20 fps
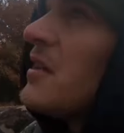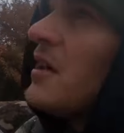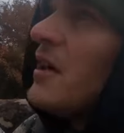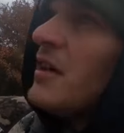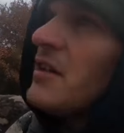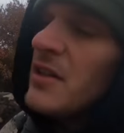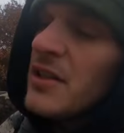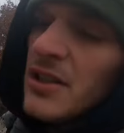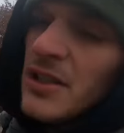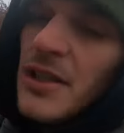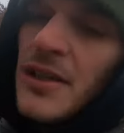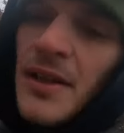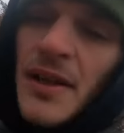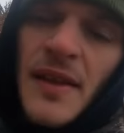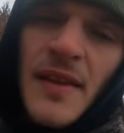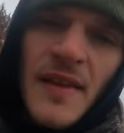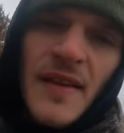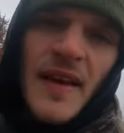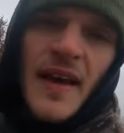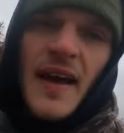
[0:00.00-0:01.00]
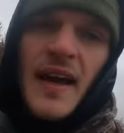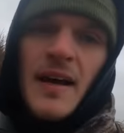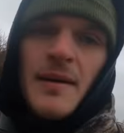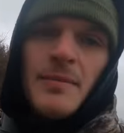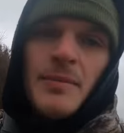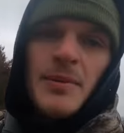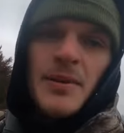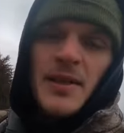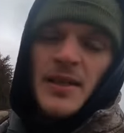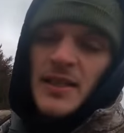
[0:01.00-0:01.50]
on the, the app
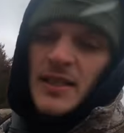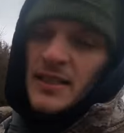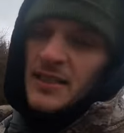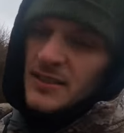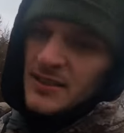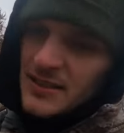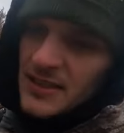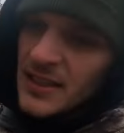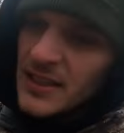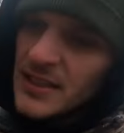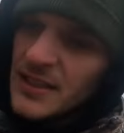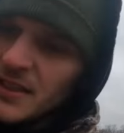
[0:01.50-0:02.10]
and uh,